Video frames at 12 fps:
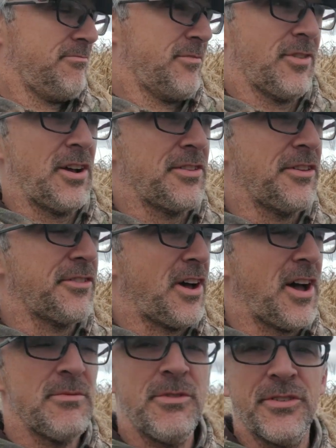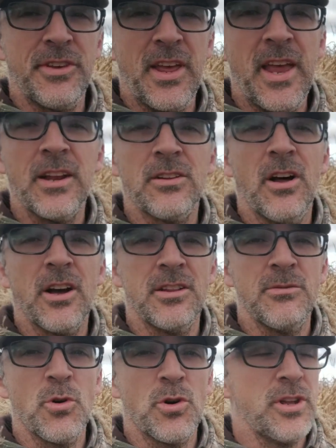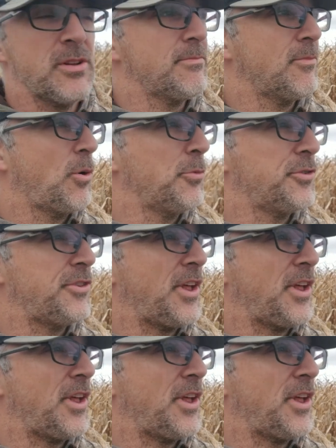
around this time, this is like 8 o'clock in the morning, almost